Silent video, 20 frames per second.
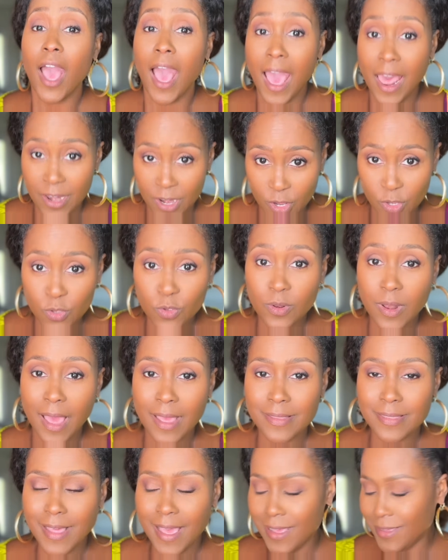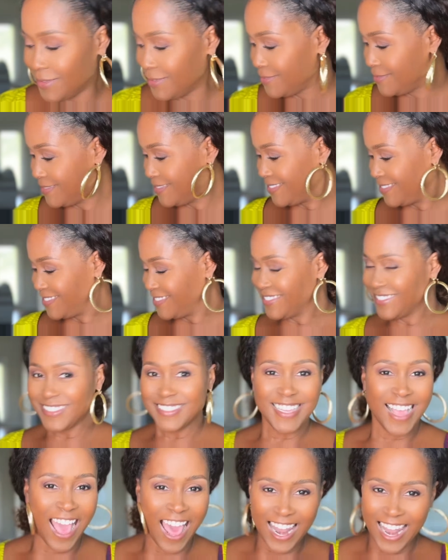I know you like that.
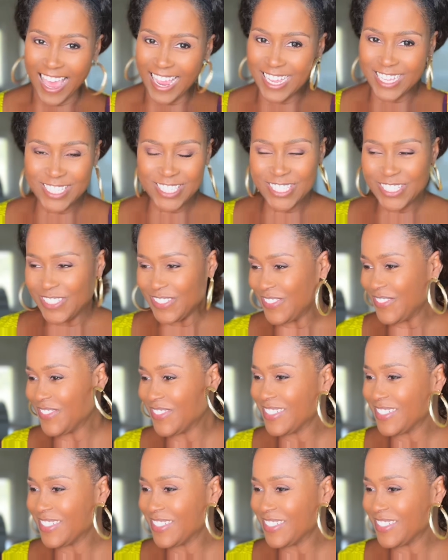I like it too.